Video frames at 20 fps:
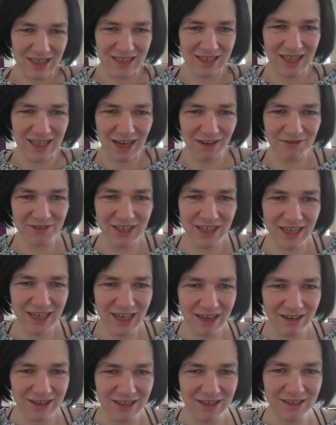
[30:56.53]
stuff they
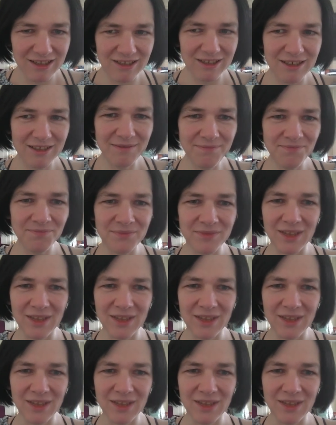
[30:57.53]
could do.